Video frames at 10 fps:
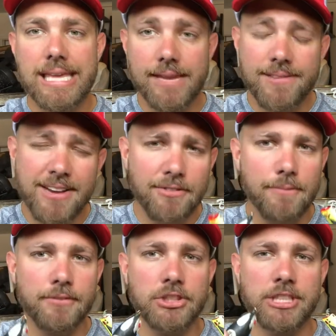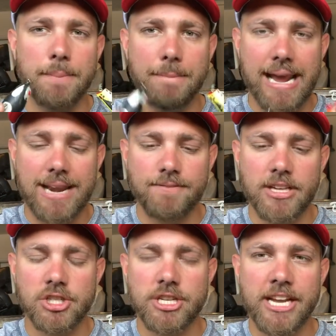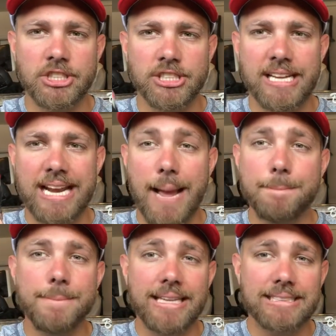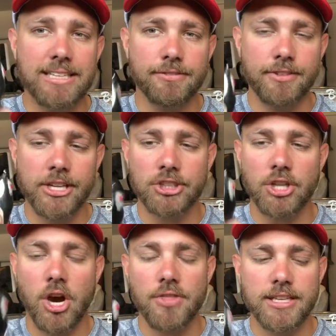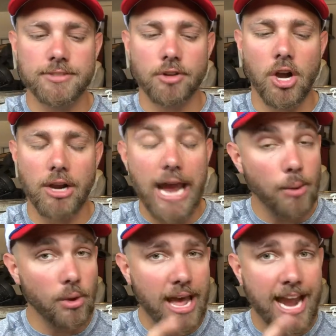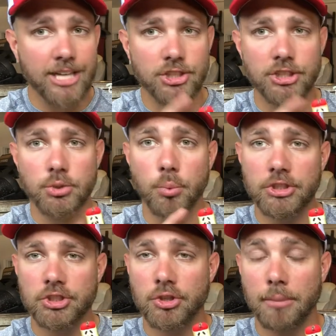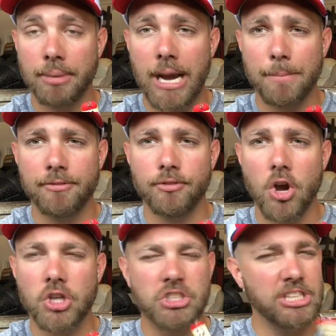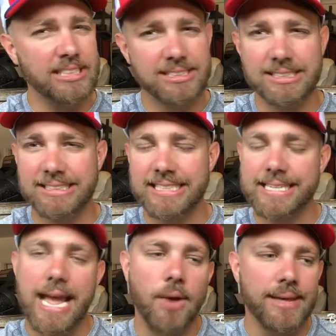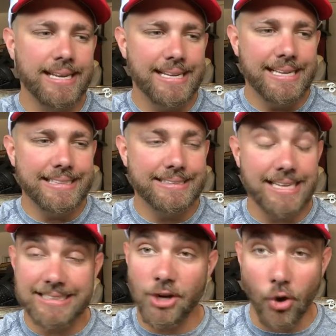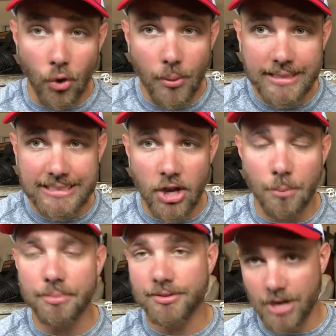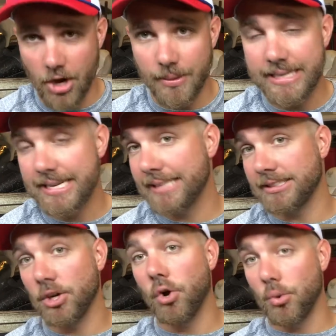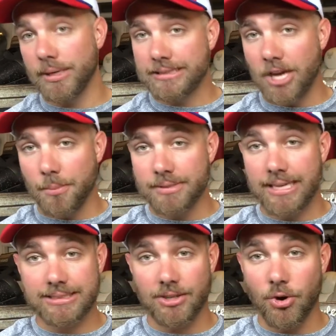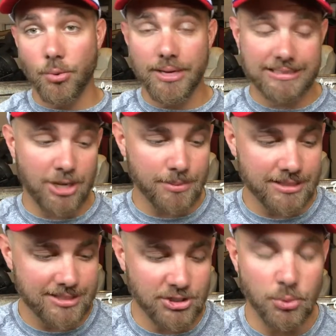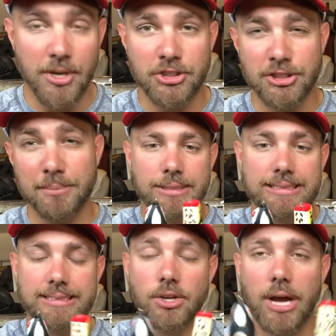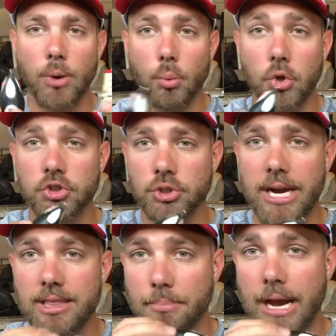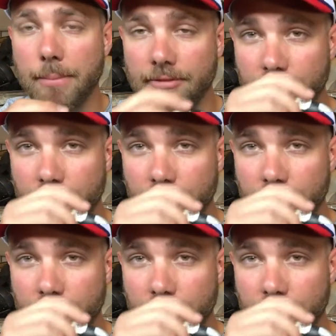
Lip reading: even if I'm fishing matted vegetation and I'm missing fish on this frog, I will actually switch to a poppin' frog just to see. Now, does it always help? No, it doesn't always help. It doesn't always help the situation. But still, I will try the poppin'